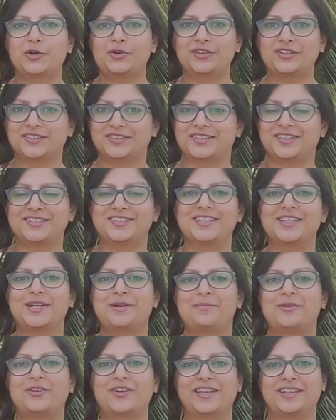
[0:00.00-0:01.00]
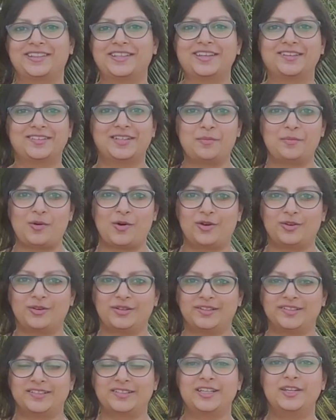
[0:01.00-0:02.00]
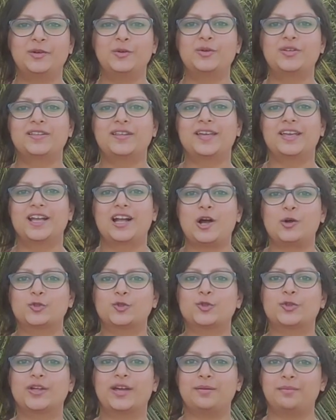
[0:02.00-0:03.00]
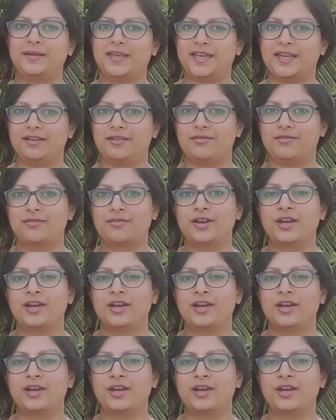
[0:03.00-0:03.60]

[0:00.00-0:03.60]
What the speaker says: or discussing about ethics and morals. They don't think, how should I behave?